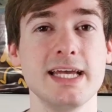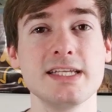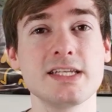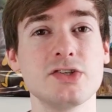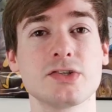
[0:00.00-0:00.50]

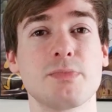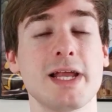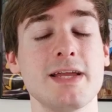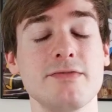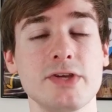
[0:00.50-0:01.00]
Is it just
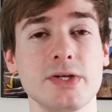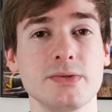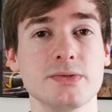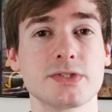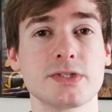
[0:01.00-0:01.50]
plain
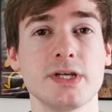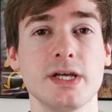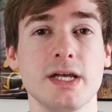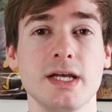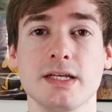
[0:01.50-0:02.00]
views?
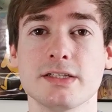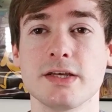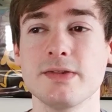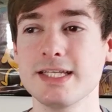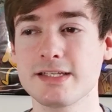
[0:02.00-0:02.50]

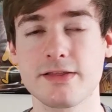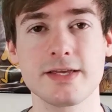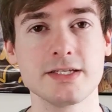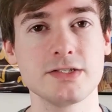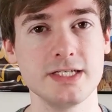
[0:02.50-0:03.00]
So these are the
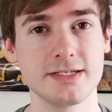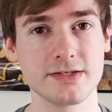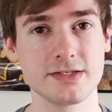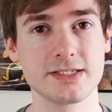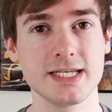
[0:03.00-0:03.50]
things you need to
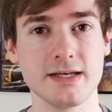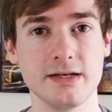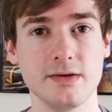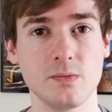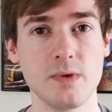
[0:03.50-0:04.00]

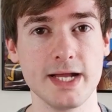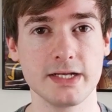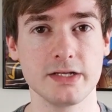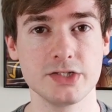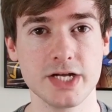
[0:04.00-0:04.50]
consider
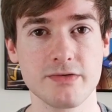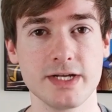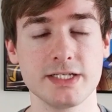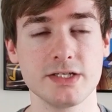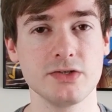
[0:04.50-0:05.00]
when
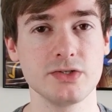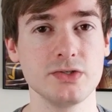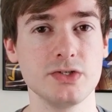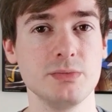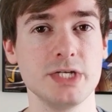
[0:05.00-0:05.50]
generating your
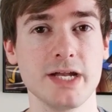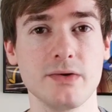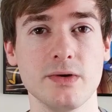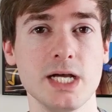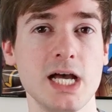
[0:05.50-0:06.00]
YouTube
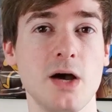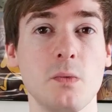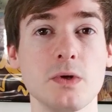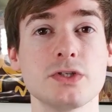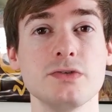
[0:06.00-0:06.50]
channel.
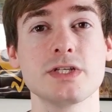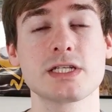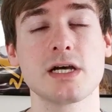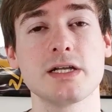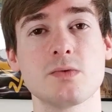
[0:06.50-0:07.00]
Once you've
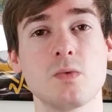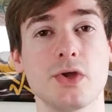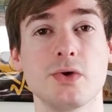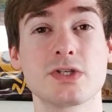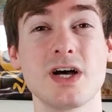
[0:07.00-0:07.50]
decided what
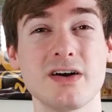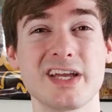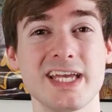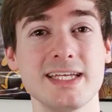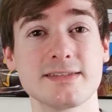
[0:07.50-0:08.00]
your
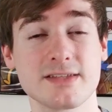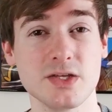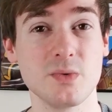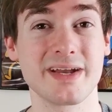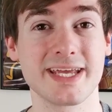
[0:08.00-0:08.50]
target is that
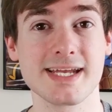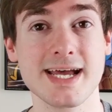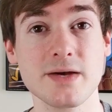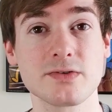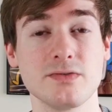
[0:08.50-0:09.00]
you want to get
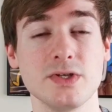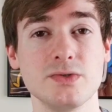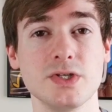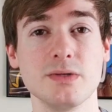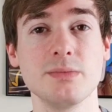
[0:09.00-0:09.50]
out of
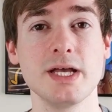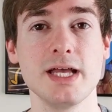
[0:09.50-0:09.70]
YouTube,